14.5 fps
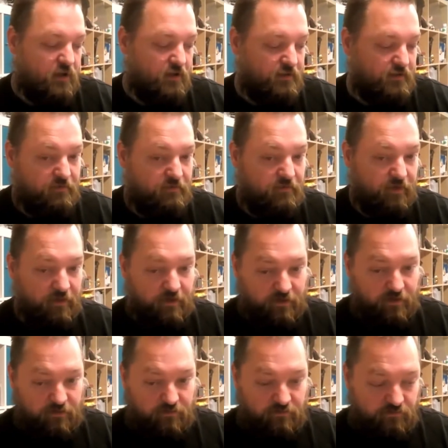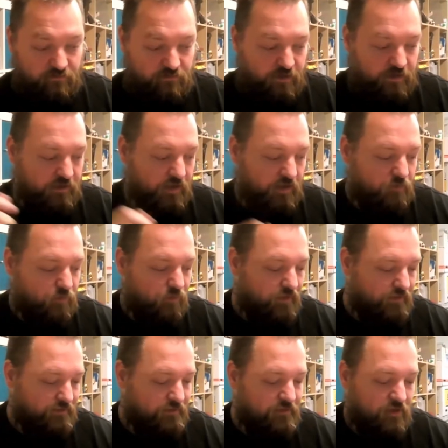a different thing, and that
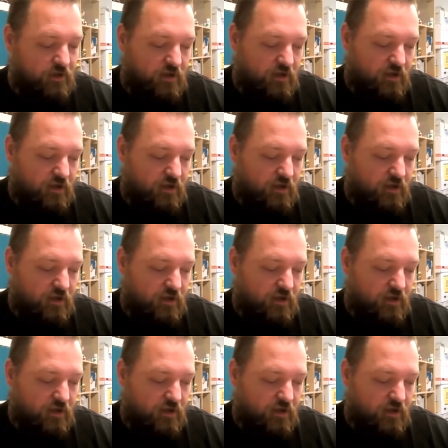was